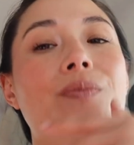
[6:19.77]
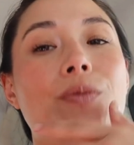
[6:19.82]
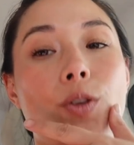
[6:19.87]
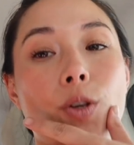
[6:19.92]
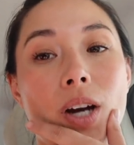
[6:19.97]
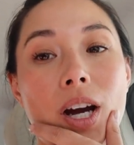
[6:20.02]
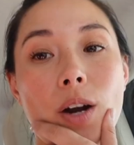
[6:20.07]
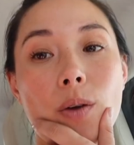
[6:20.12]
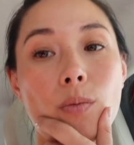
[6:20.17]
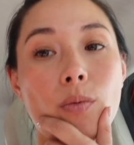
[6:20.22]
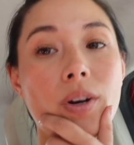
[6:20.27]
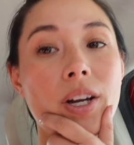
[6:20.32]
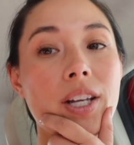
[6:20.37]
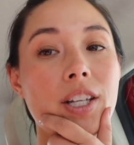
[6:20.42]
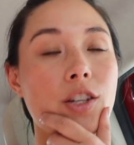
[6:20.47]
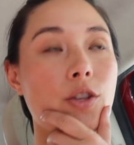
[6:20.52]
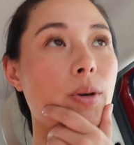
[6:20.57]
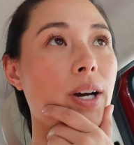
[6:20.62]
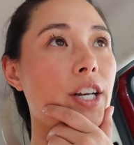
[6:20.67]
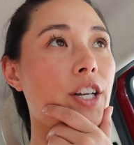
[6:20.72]
Do
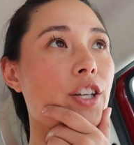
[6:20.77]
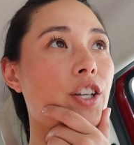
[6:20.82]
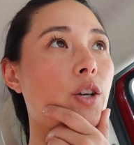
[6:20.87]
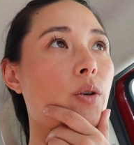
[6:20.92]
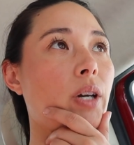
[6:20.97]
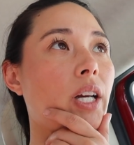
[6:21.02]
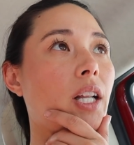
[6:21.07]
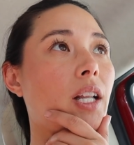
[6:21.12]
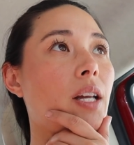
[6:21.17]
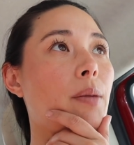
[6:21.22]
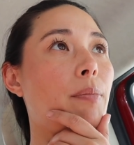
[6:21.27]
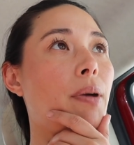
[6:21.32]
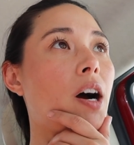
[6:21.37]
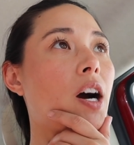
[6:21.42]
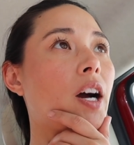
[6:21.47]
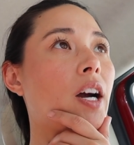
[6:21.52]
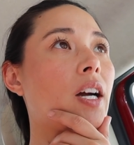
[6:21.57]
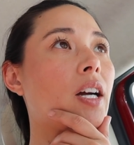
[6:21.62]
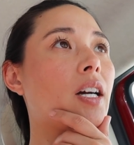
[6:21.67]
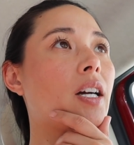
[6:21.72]
I just quickly
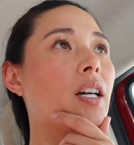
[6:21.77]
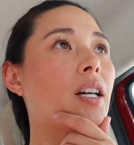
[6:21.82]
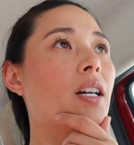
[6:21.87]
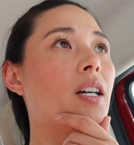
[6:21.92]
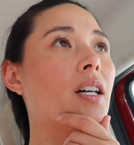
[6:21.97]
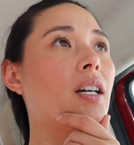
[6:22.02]
park?